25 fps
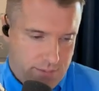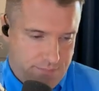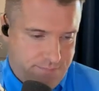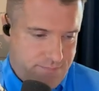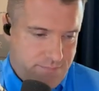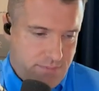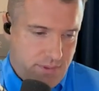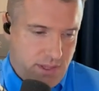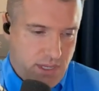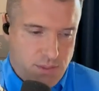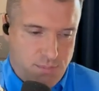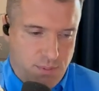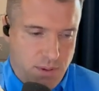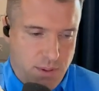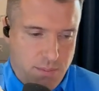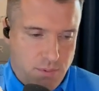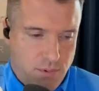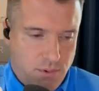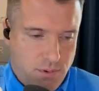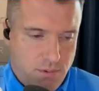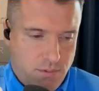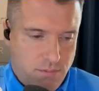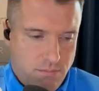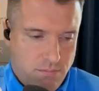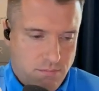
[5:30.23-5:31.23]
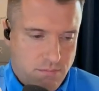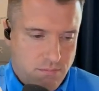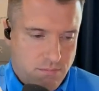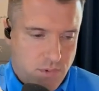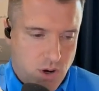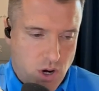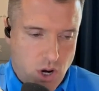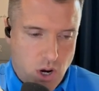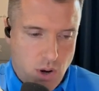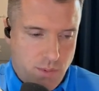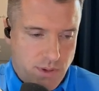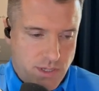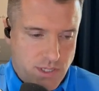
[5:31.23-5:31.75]
these people are
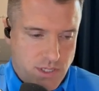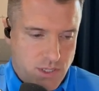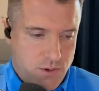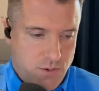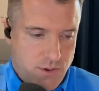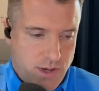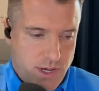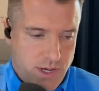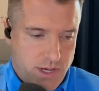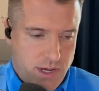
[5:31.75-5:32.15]
always quick.